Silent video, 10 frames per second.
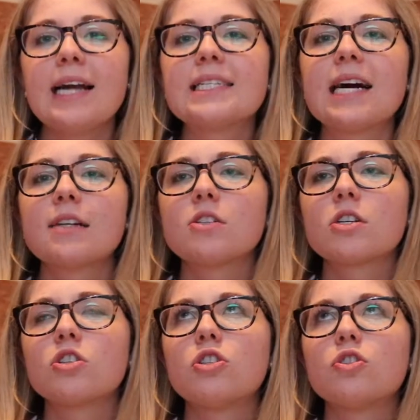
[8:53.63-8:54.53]
It's not
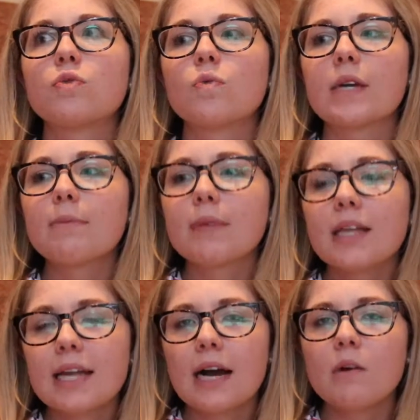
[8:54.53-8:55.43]
extremely
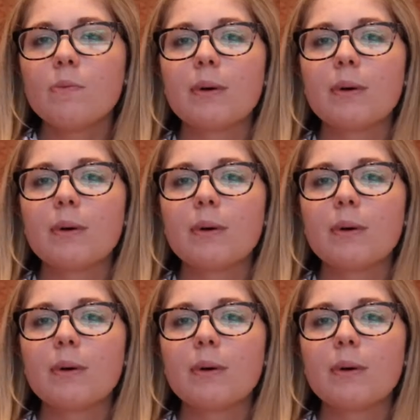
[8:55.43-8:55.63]
loud,